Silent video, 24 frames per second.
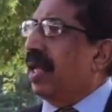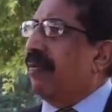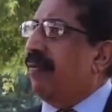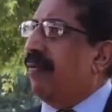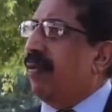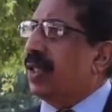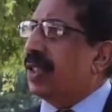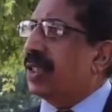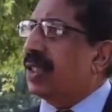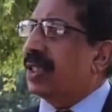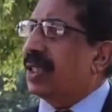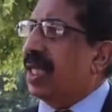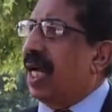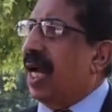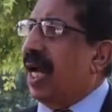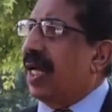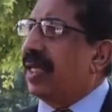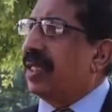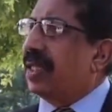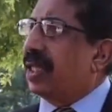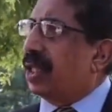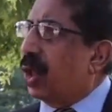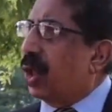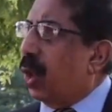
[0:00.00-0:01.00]
I
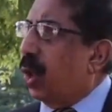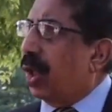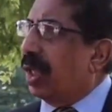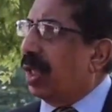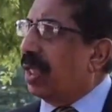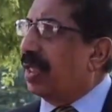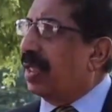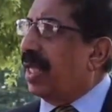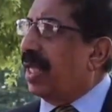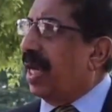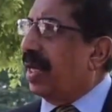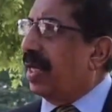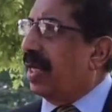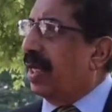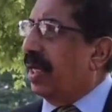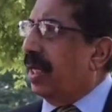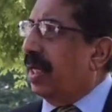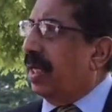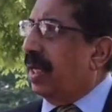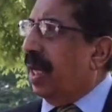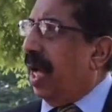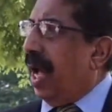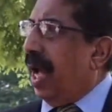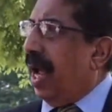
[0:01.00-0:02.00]
thought that
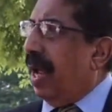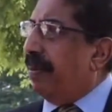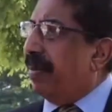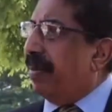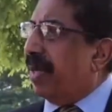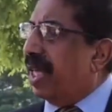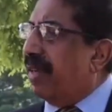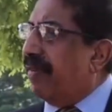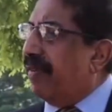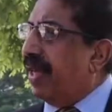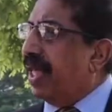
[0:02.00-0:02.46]
I'm